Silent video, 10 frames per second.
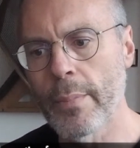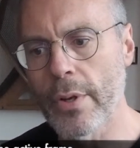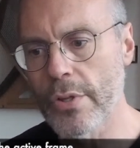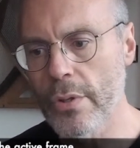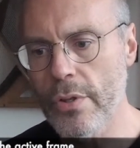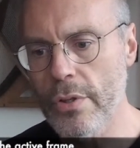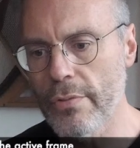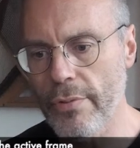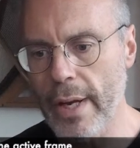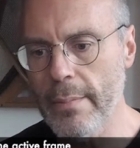But as soon as you
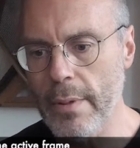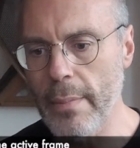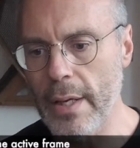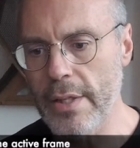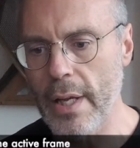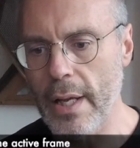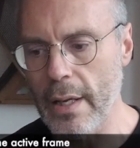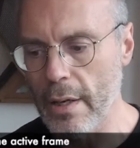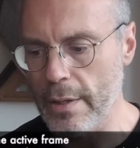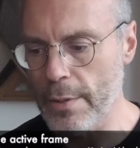frame them by
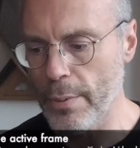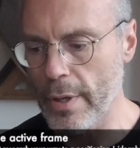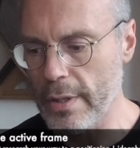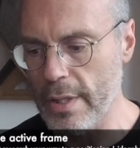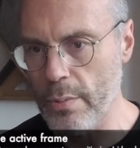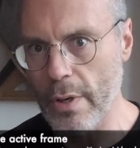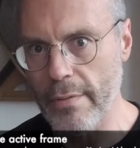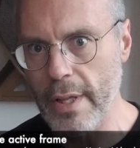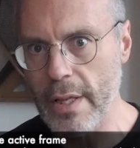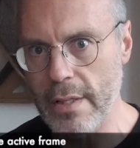saying, look, this product is one
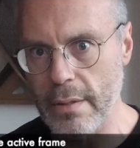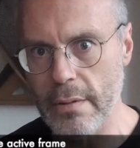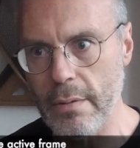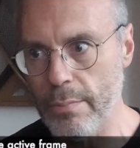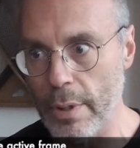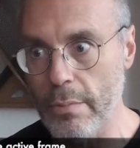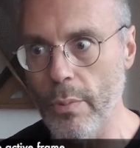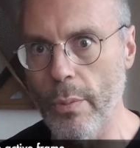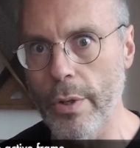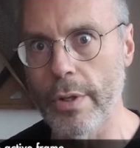of these, but
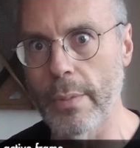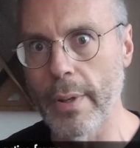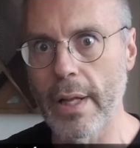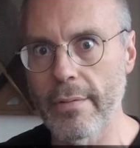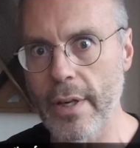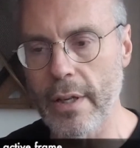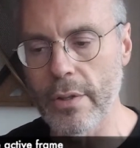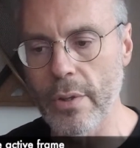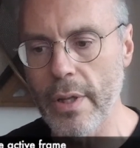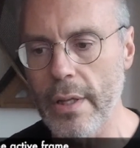we want you to believe that it
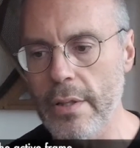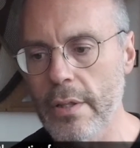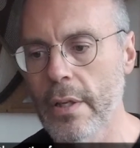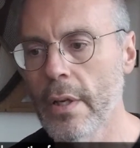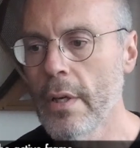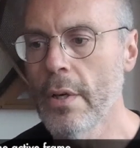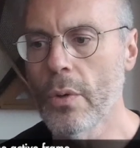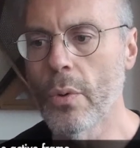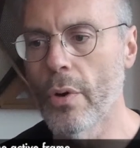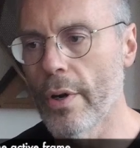can do this,
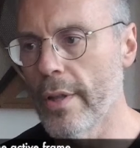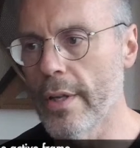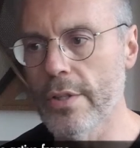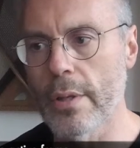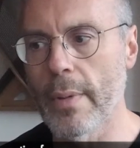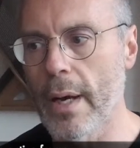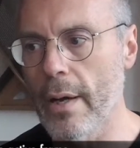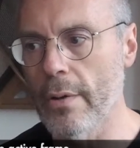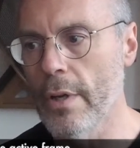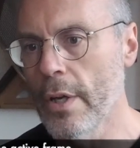or that it's
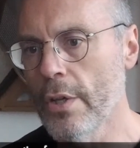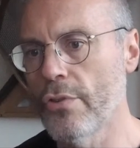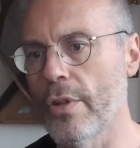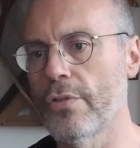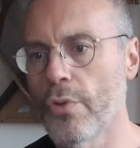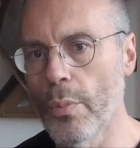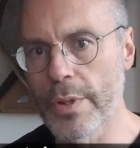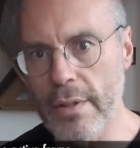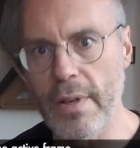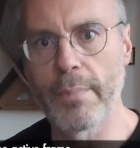somehow
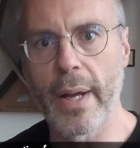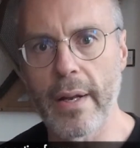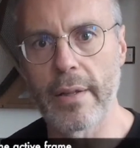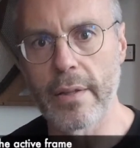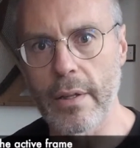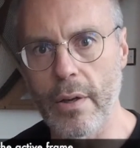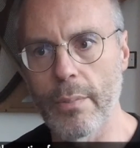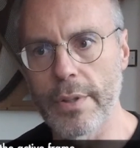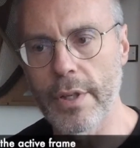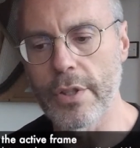transformatively better than the
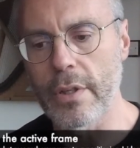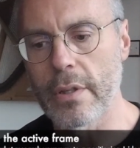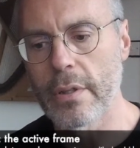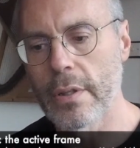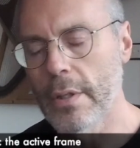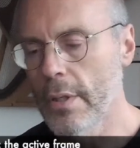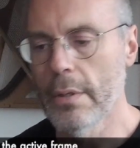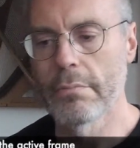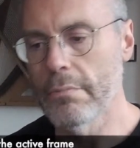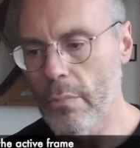competition,
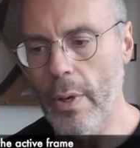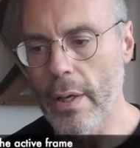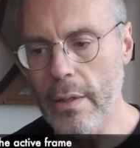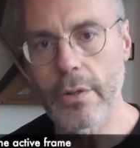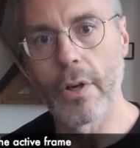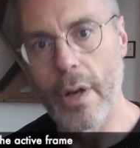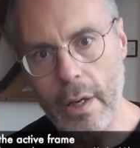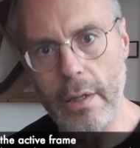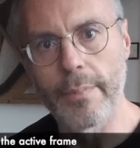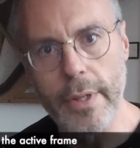well, good
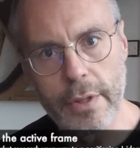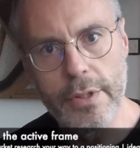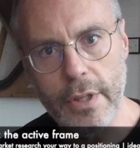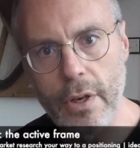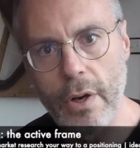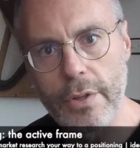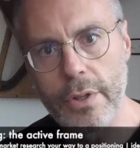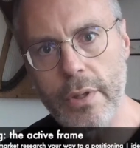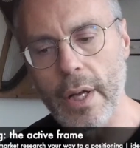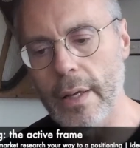luck, because you can't
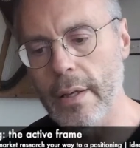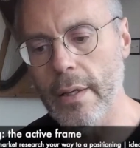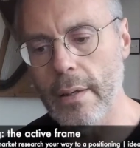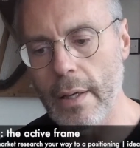do that.